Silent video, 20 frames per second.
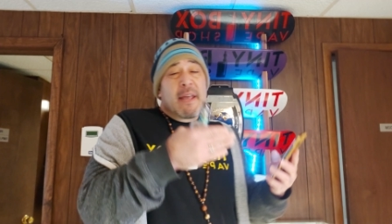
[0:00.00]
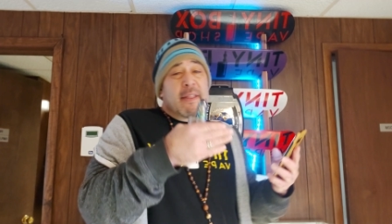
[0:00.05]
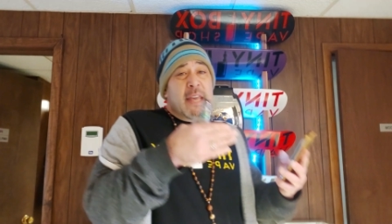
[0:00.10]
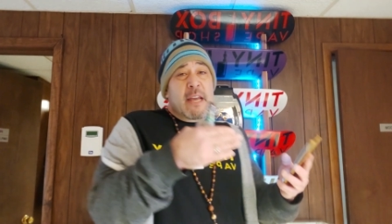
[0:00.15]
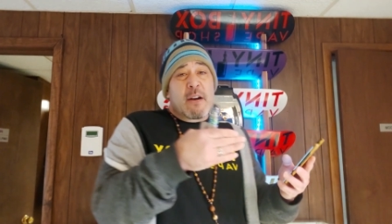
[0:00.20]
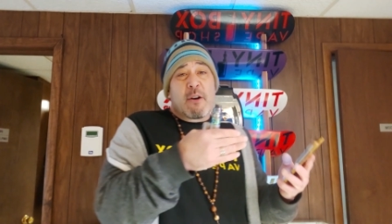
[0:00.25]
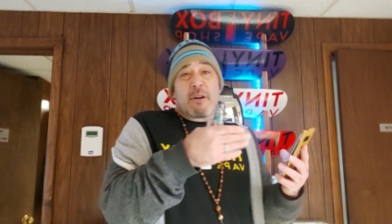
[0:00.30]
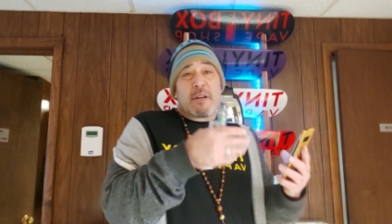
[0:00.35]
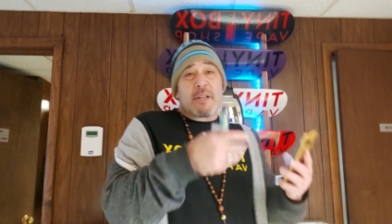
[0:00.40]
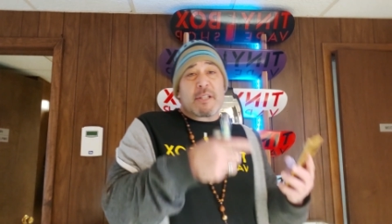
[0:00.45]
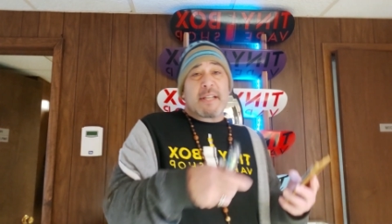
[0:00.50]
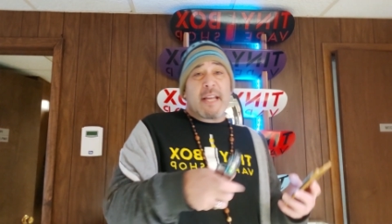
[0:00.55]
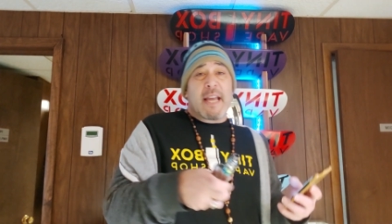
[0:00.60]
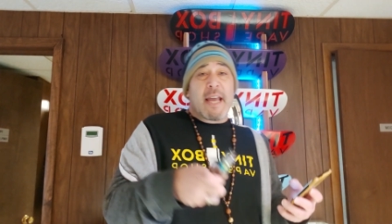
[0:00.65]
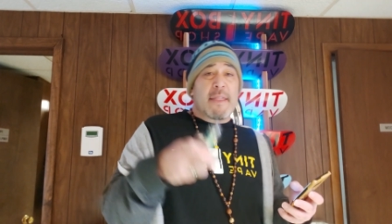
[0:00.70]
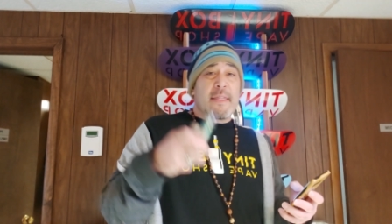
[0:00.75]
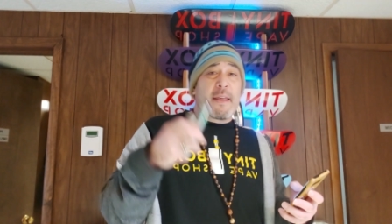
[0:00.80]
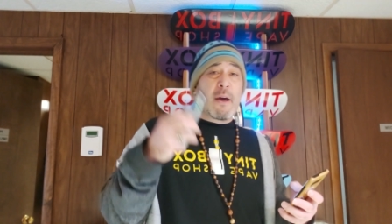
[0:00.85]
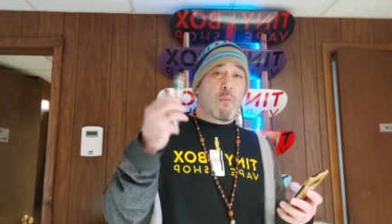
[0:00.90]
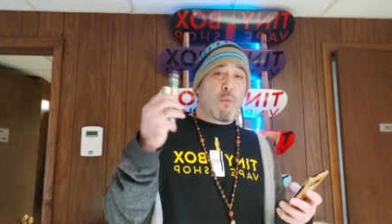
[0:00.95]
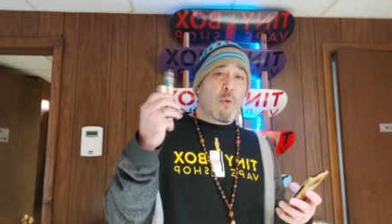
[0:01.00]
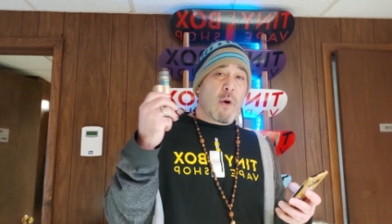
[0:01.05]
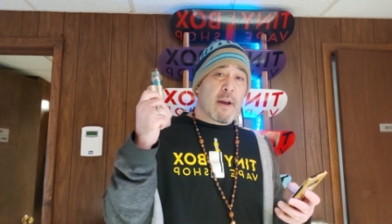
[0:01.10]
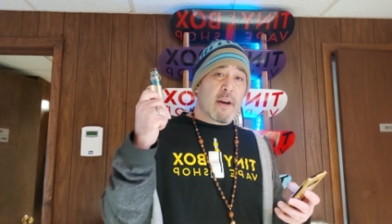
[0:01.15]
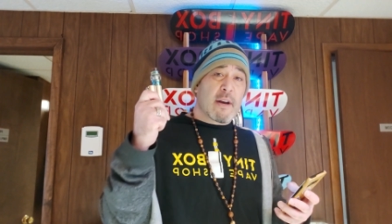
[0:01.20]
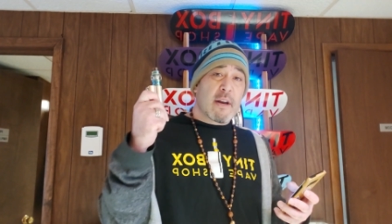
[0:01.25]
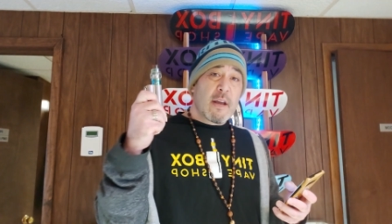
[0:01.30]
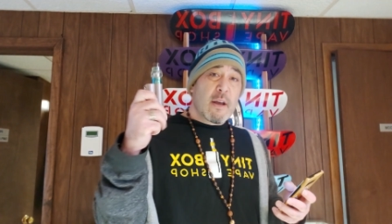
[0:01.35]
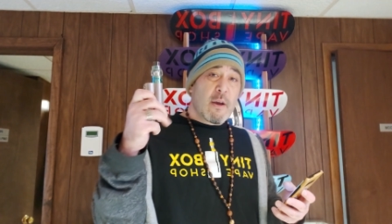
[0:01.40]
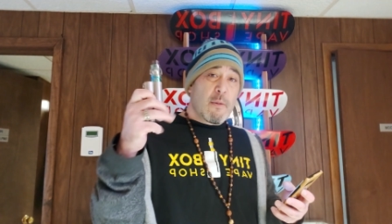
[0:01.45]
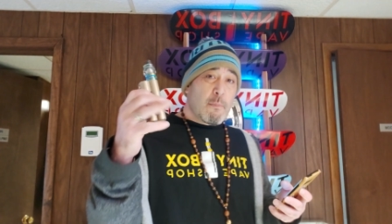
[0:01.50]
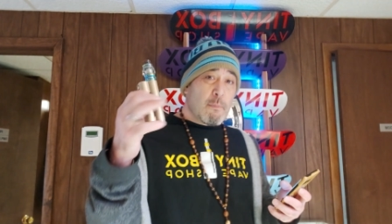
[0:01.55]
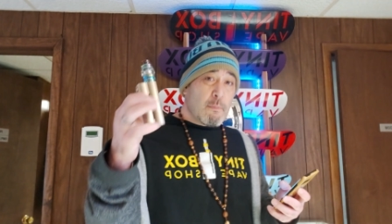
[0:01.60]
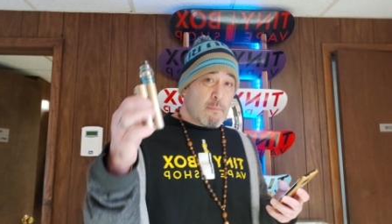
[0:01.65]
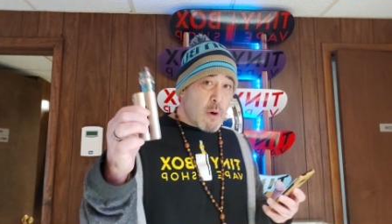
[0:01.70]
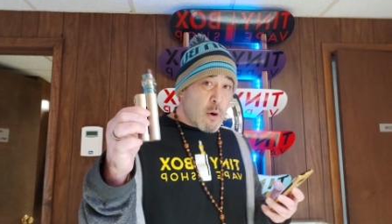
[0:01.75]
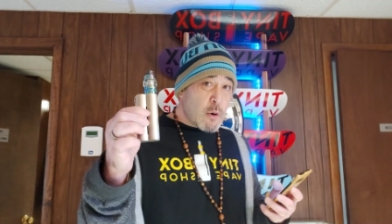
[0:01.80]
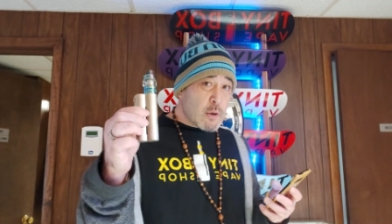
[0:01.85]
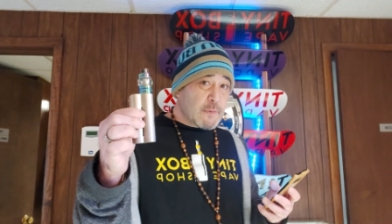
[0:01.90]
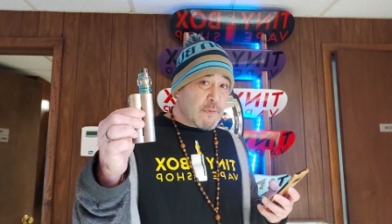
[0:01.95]
They don't understand that what
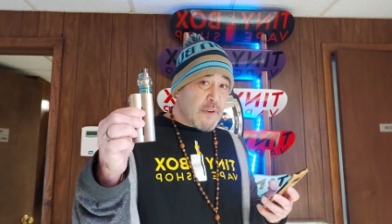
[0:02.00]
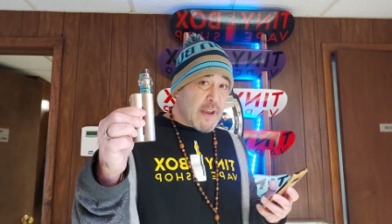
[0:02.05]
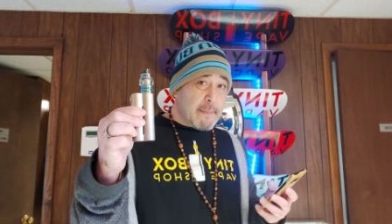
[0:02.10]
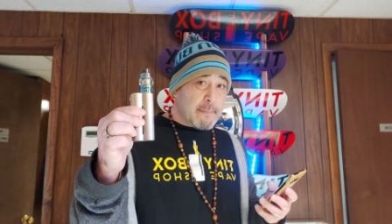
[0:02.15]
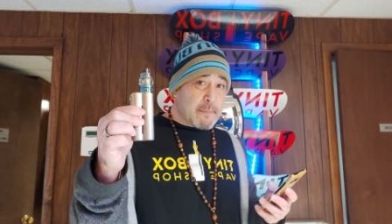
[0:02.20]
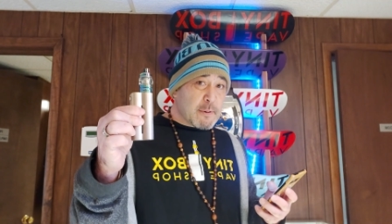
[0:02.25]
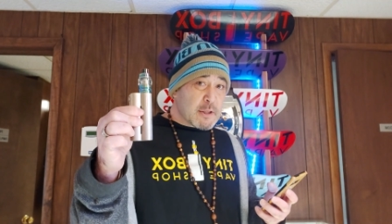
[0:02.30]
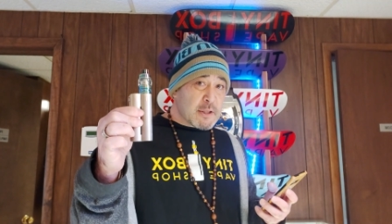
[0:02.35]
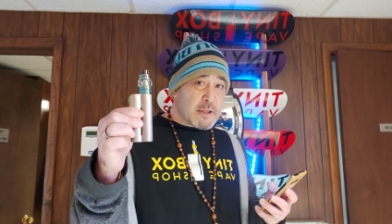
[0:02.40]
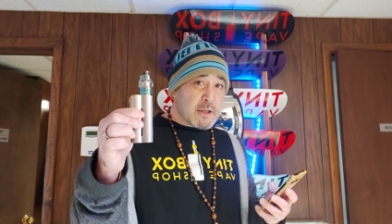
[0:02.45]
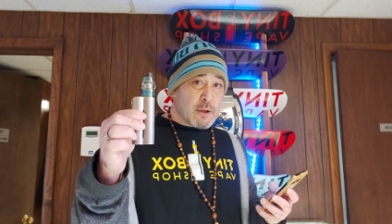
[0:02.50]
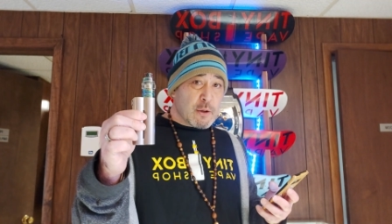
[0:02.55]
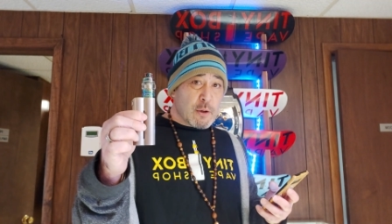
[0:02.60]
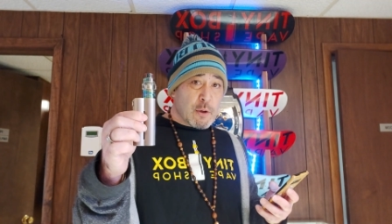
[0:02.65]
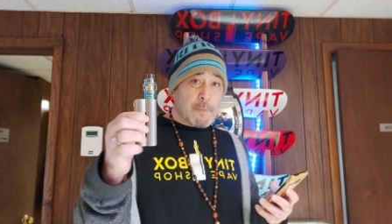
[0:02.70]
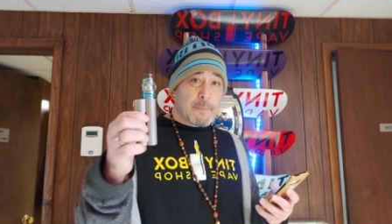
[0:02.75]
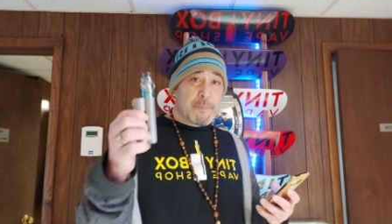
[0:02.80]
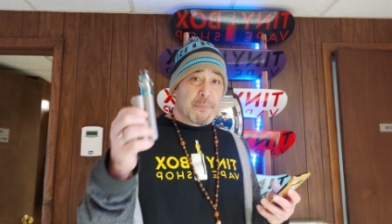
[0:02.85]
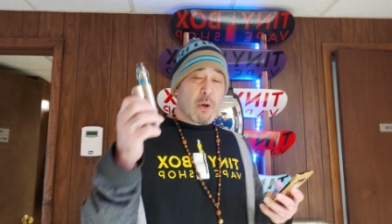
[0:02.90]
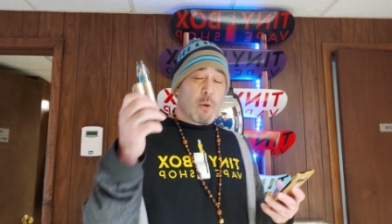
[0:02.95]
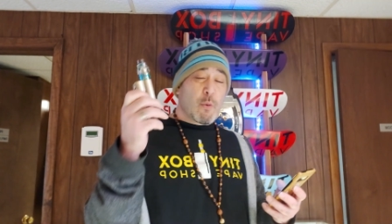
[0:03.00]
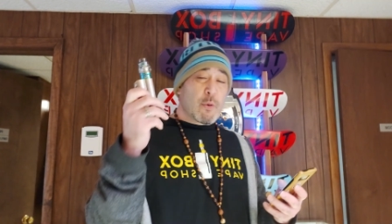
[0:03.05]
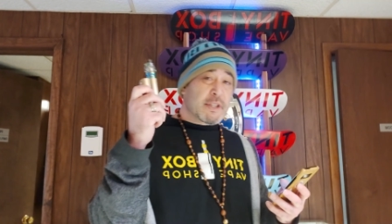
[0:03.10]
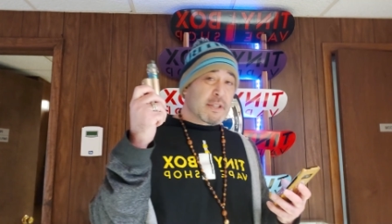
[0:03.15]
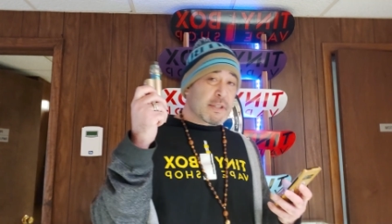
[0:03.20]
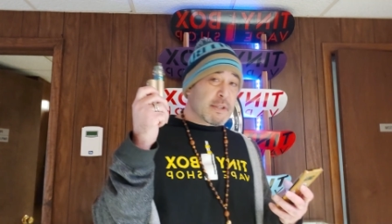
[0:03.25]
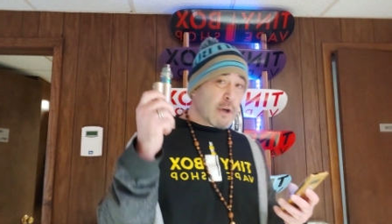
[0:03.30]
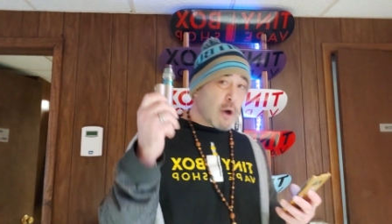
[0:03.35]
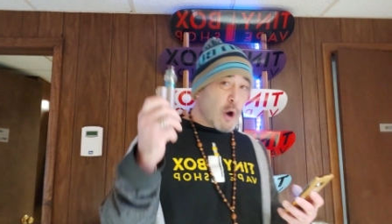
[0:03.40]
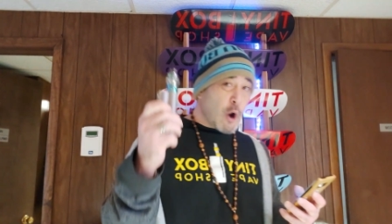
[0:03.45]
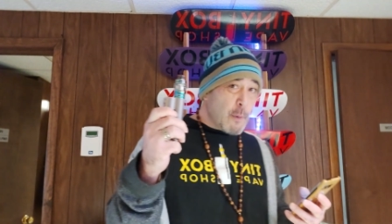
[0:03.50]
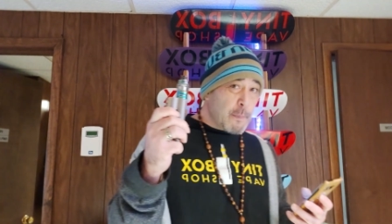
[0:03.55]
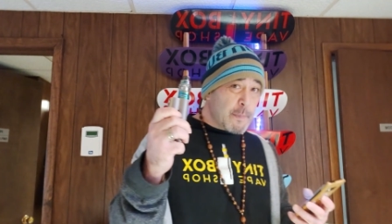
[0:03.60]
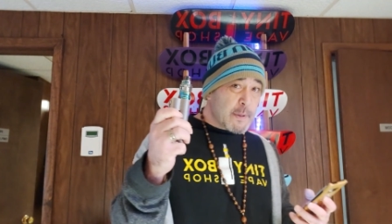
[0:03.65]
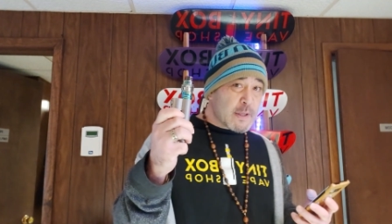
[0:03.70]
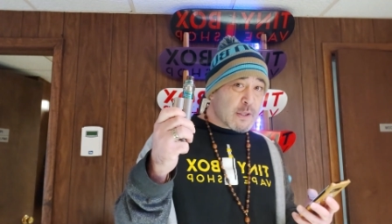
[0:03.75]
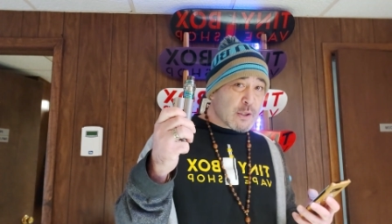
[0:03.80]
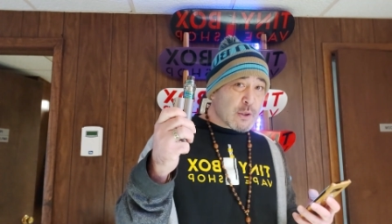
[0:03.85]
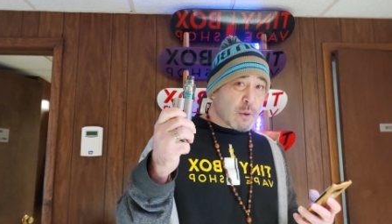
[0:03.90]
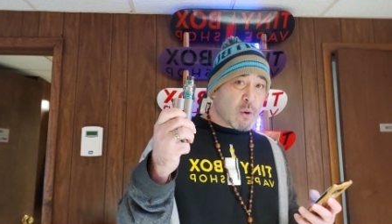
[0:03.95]
most vapors do, which is an
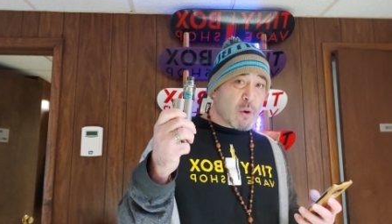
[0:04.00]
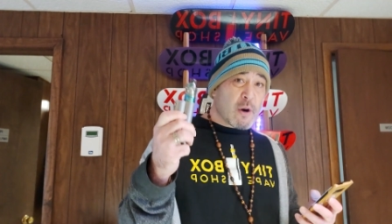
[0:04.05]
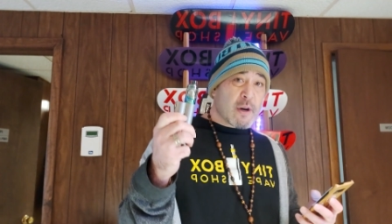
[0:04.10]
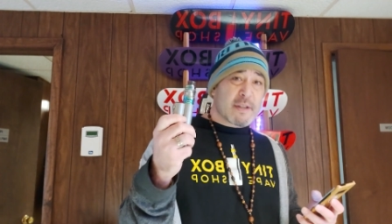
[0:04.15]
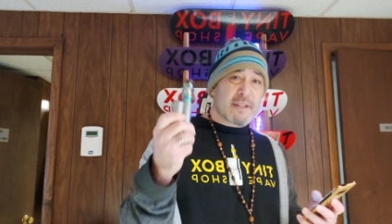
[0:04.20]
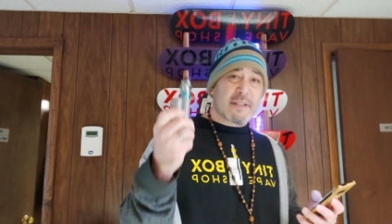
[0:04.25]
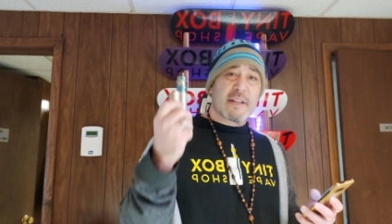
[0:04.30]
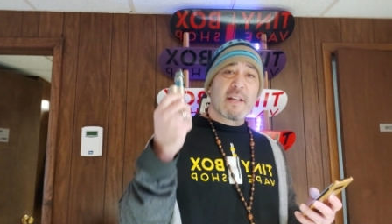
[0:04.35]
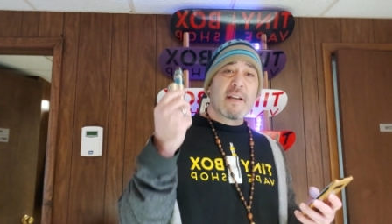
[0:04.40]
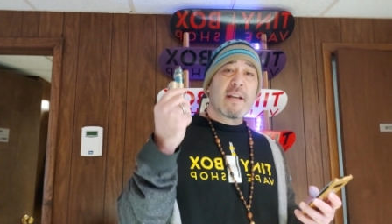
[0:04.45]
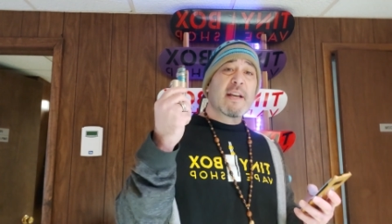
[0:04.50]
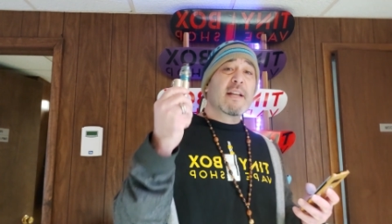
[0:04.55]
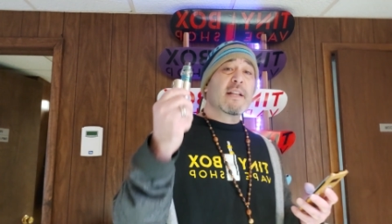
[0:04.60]
open source